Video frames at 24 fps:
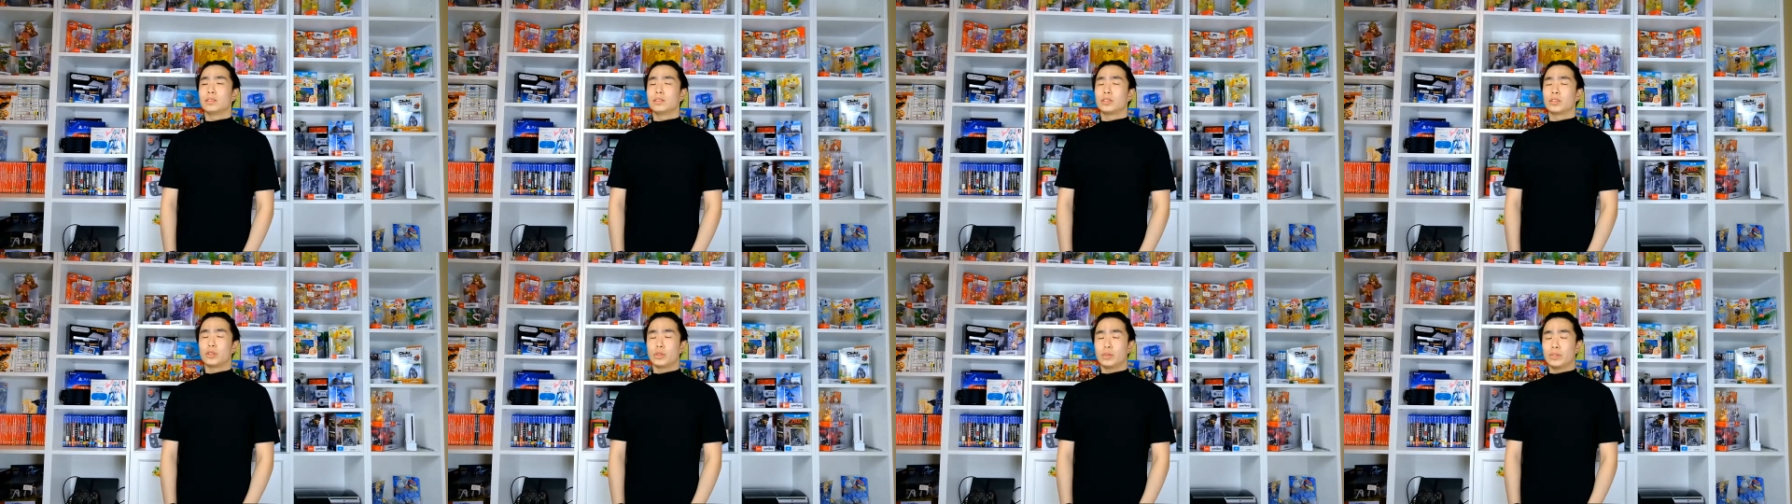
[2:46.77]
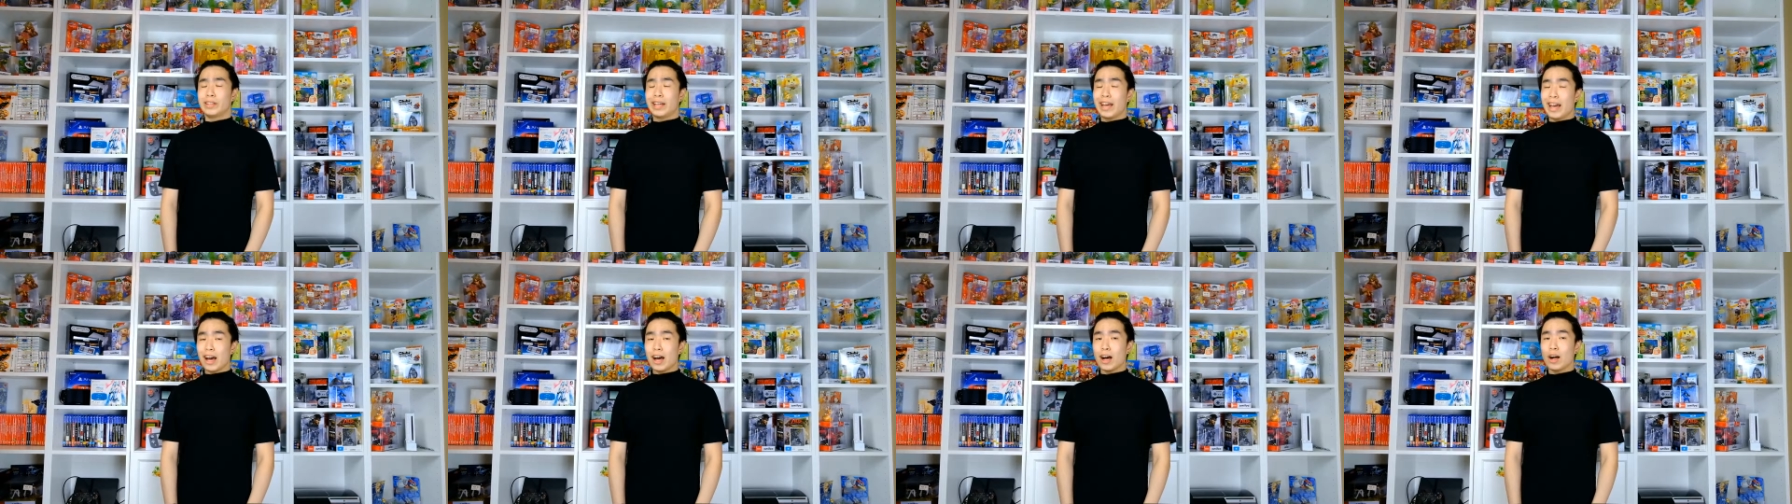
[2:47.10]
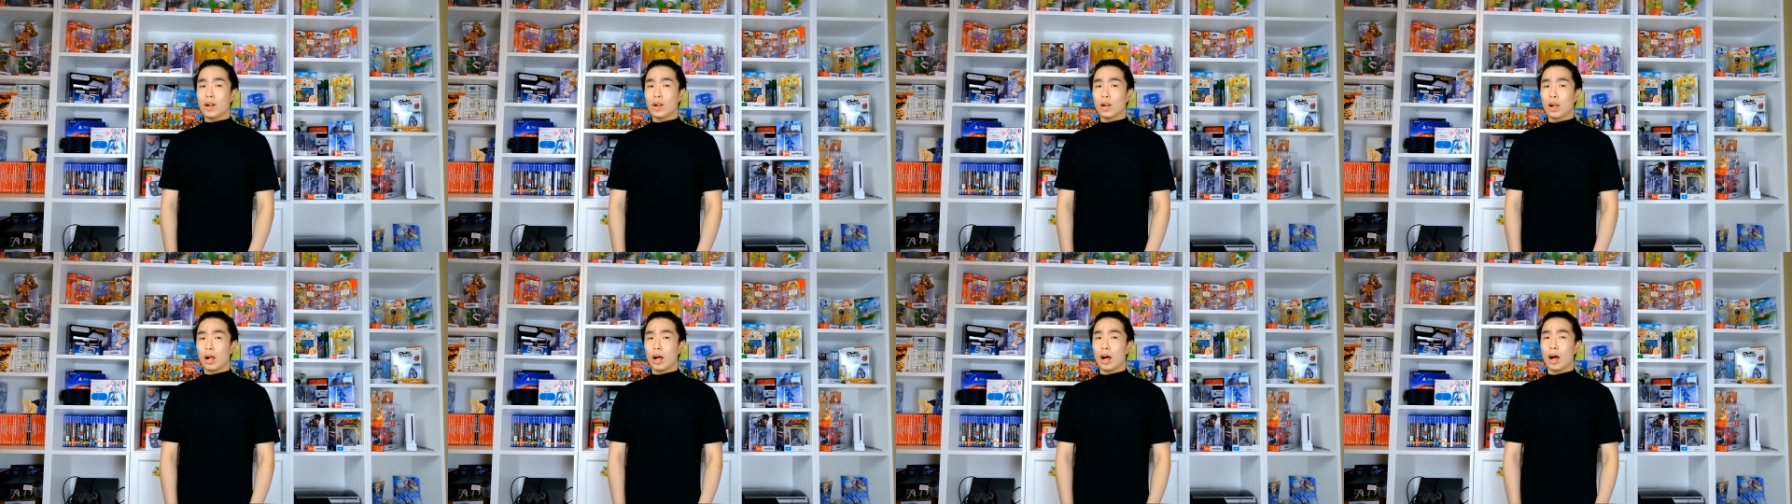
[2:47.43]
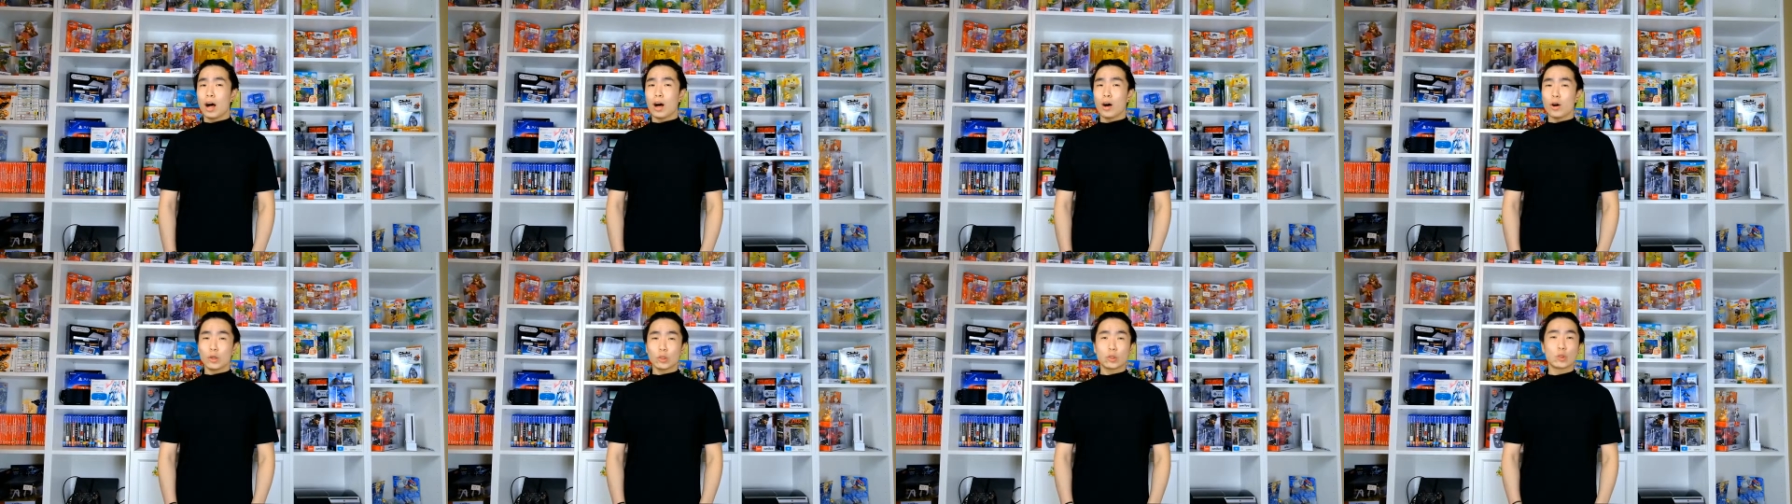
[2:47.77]
So now
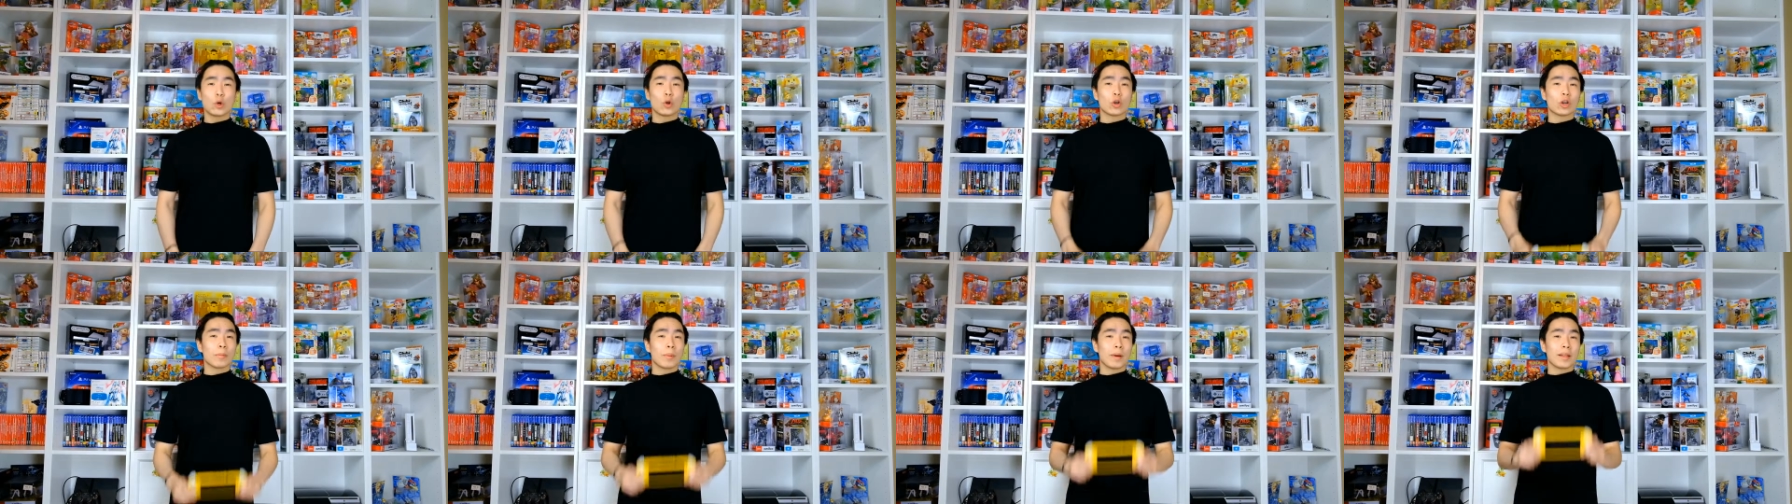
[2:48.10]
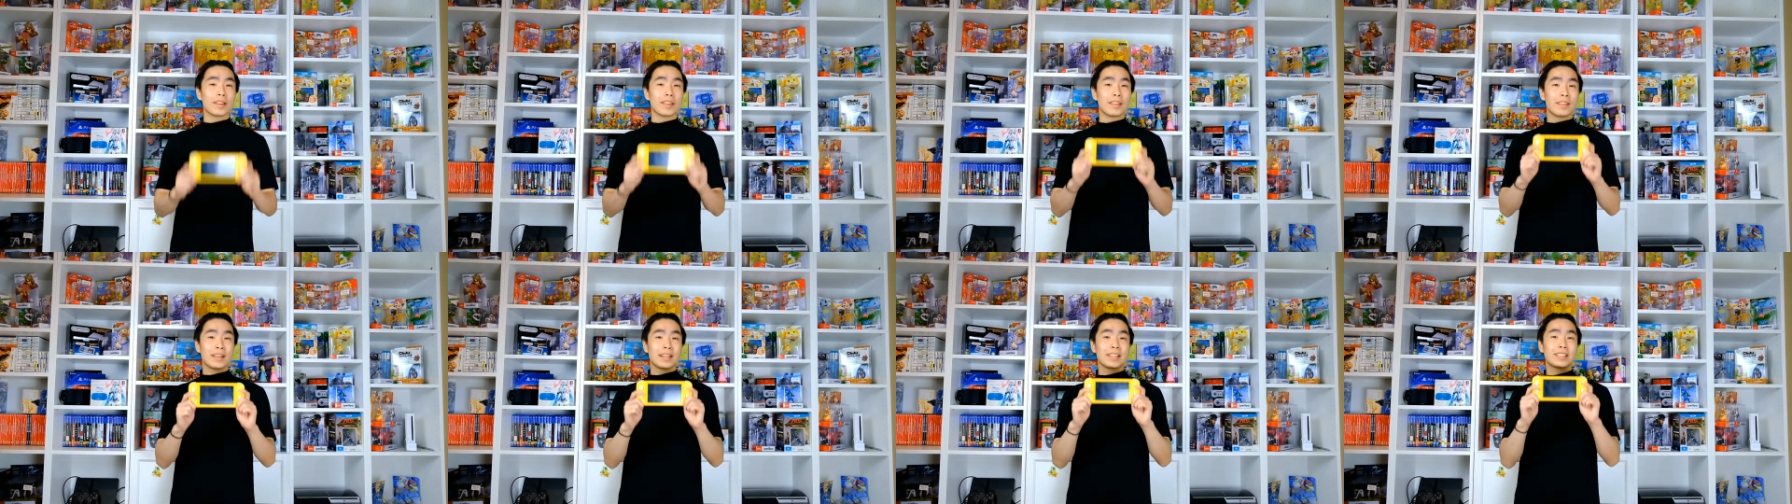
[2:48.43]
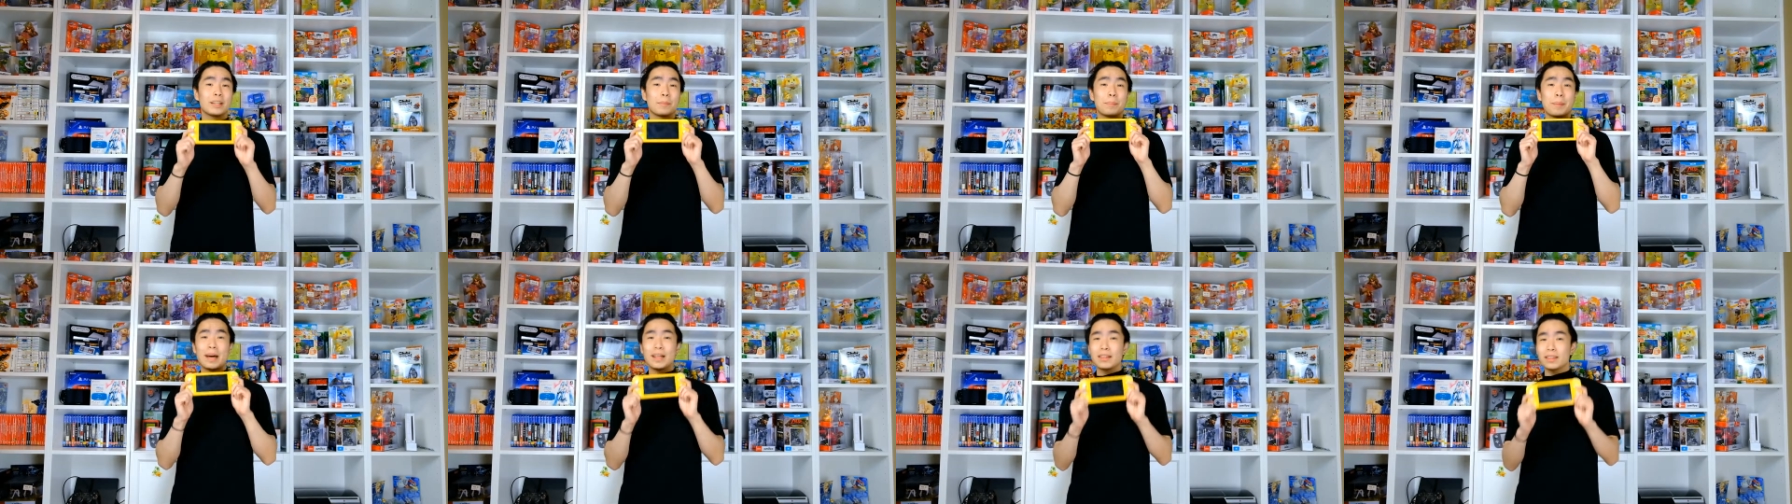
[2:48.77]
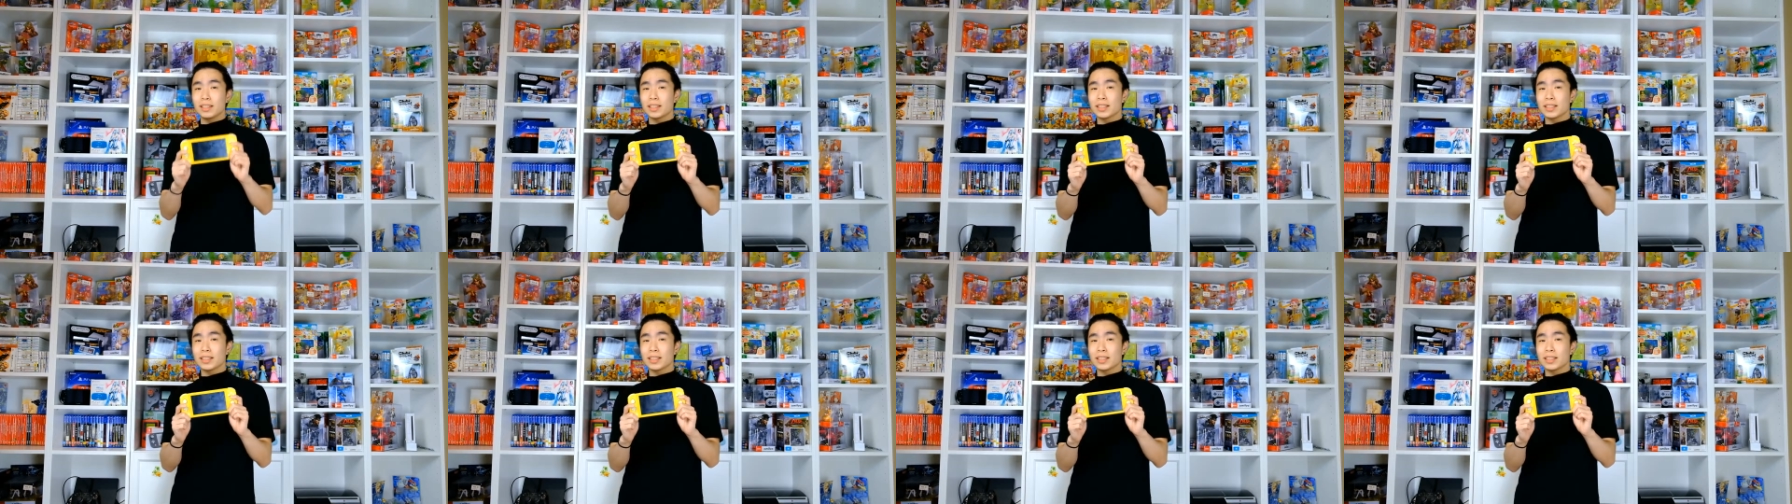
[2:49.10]
I'll talk about the things about